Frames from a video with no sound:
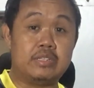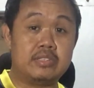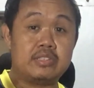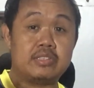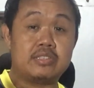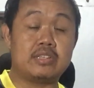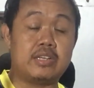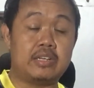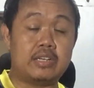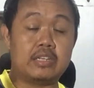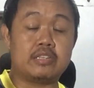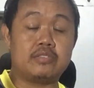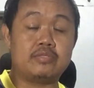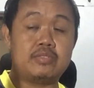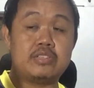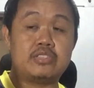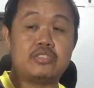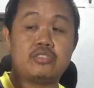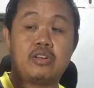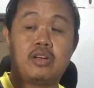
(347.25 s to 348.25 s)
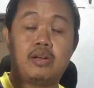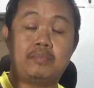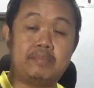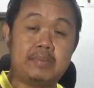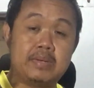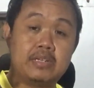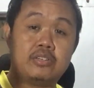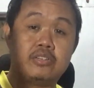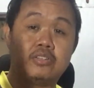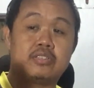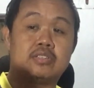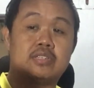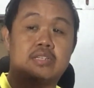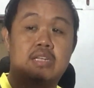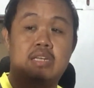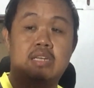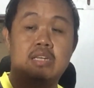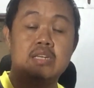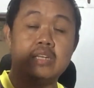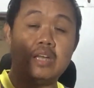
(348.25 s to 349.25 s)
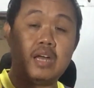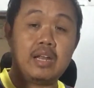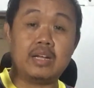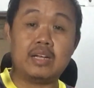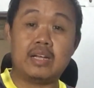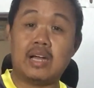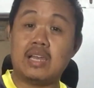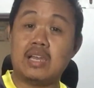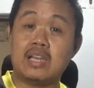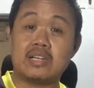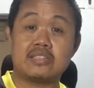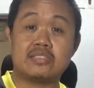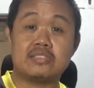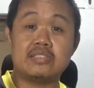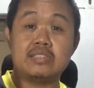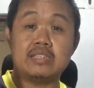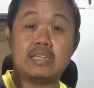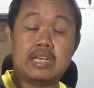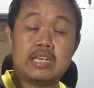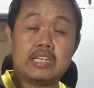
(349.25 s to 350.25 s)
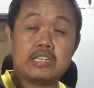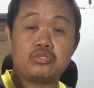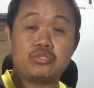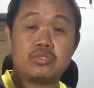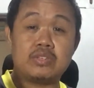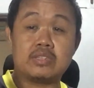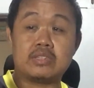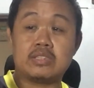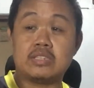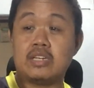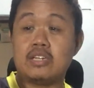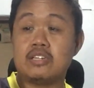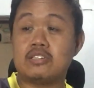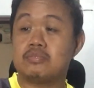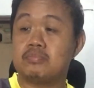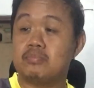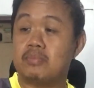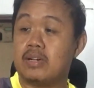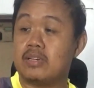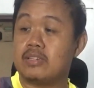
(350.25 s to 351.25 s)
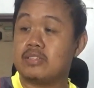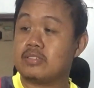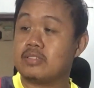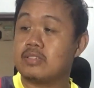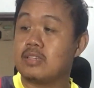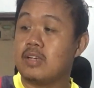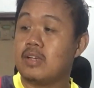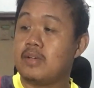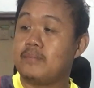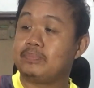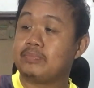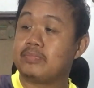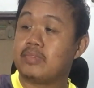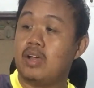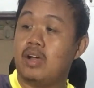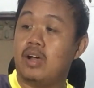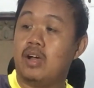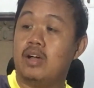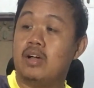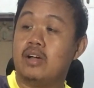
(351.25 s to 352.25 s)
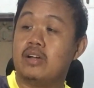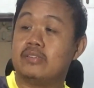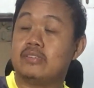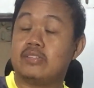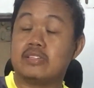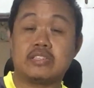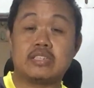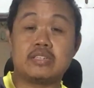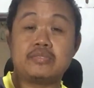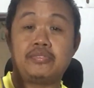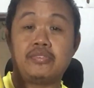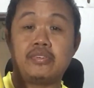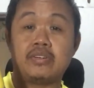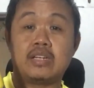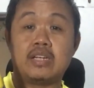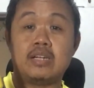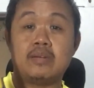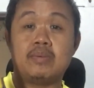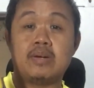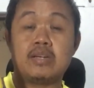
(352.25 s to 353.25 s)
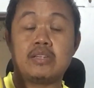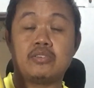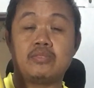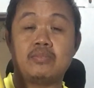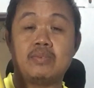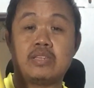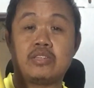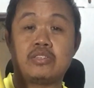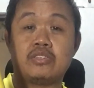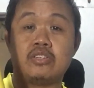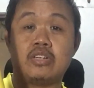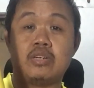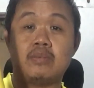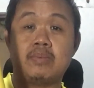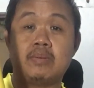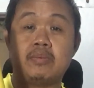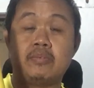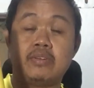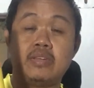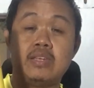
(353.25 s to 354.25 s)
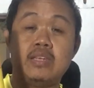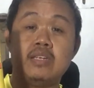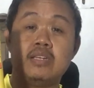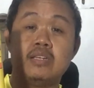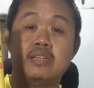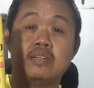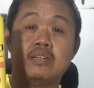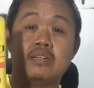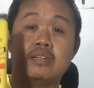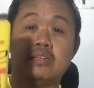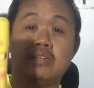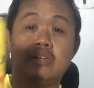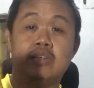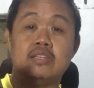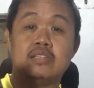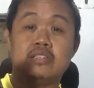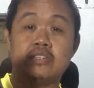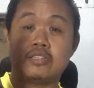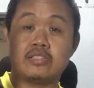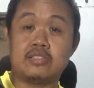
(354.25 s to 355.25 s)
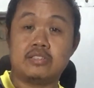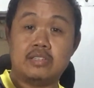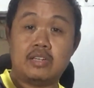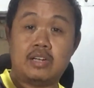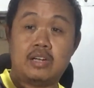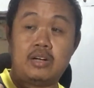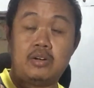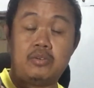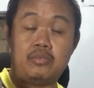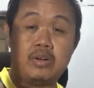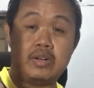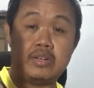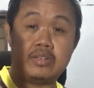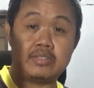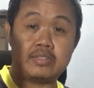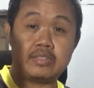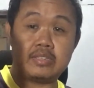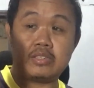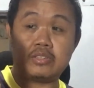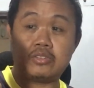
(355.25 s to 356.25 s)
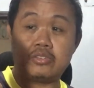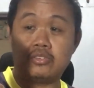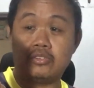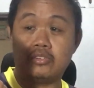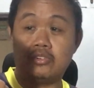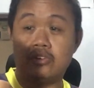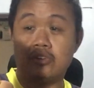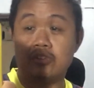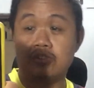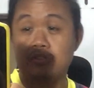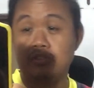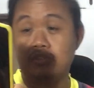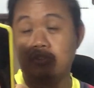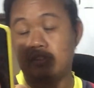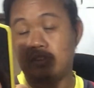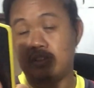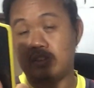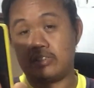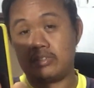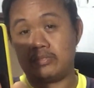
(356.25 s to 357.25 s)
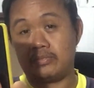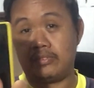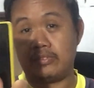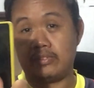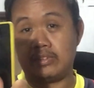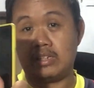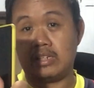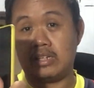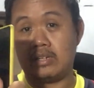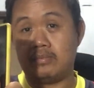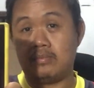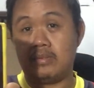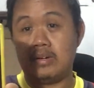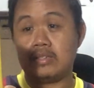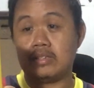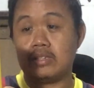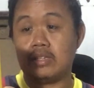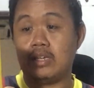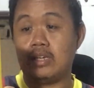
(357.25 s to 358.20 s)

This is a nice feature, a bigger screen. A Galaxy A20s must 64 GB of internal memory. That is one thing also, 64 GB.